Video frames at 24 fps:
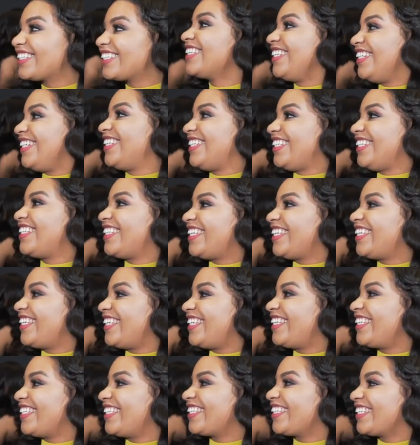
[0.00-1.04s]

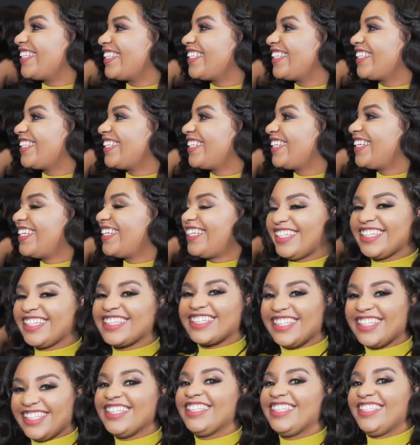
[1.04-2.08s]

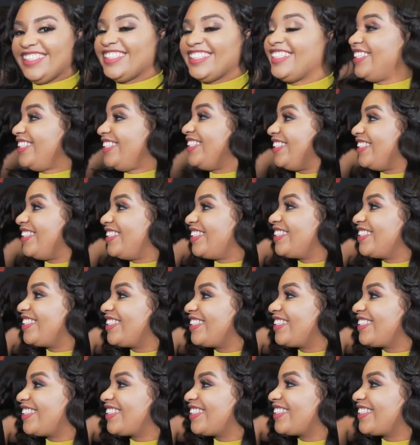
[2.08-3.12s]

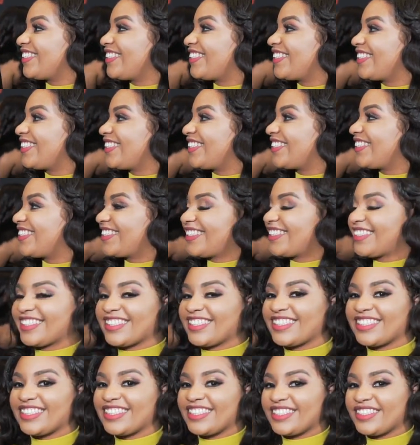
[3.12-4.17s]

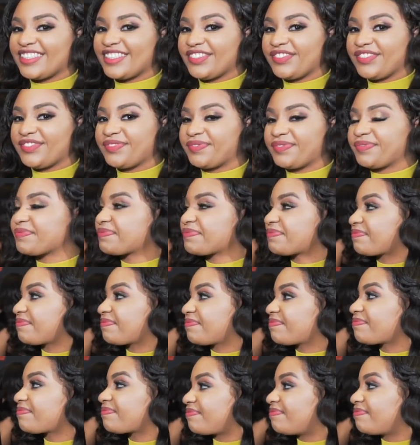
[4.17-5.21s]

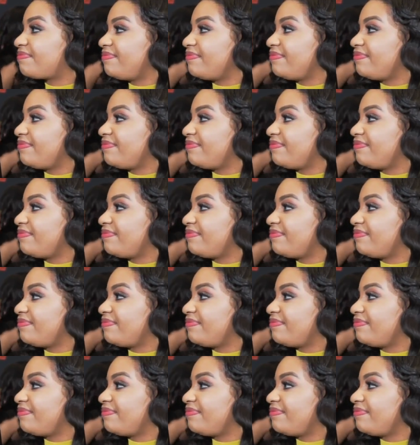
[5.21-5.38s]
(silent)